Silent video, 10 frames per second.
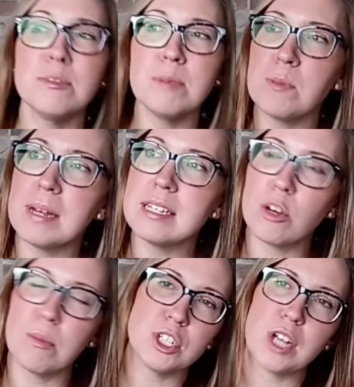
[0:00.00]
we spend so
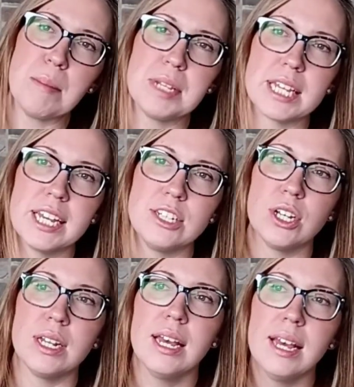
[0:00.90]
much time in the
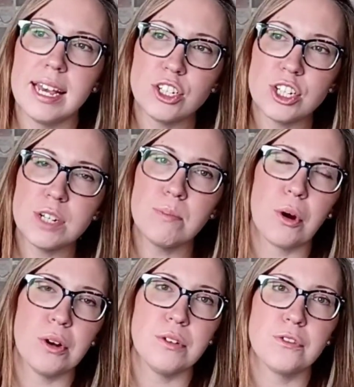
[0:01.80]
kitchen, it's just
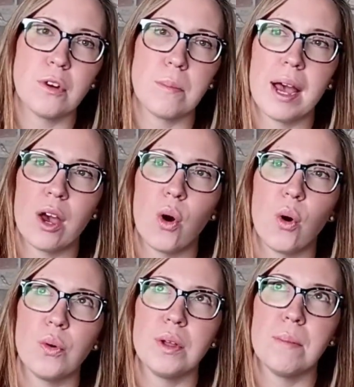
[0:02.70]
important for my
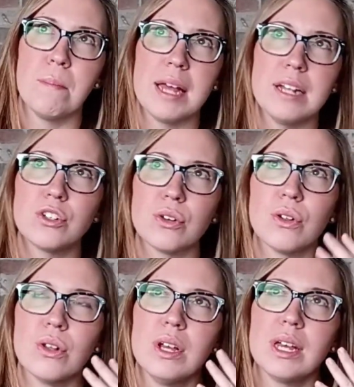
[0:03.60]
own
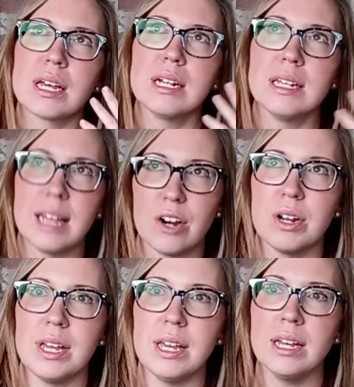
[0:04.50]
mental
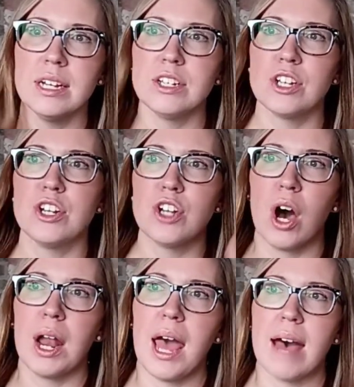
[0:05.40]
clarity to
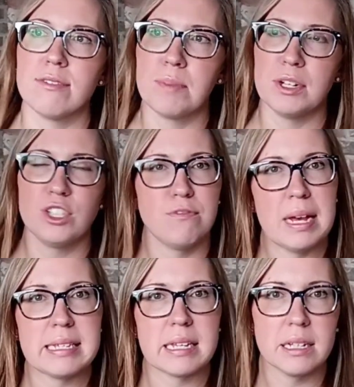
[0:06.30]
not have a bunch of
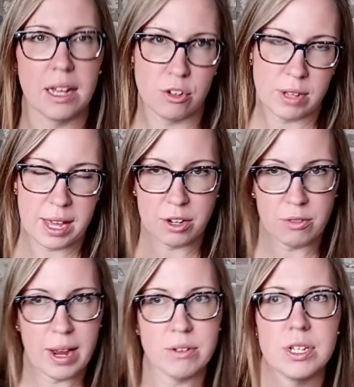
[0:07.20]
mess and clutter laying
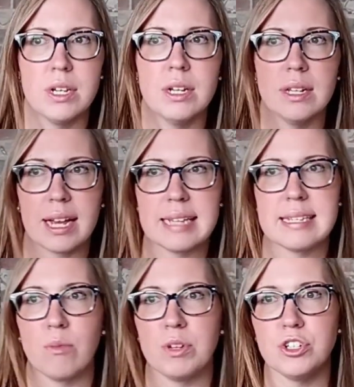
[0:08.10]
around. Like I
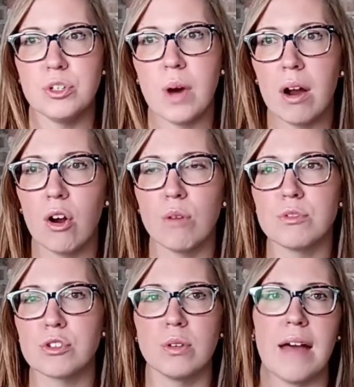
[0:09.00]
said, we do our
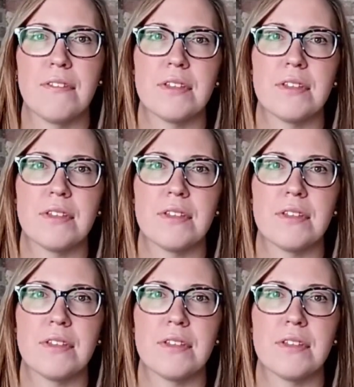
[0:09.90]
homeschool at the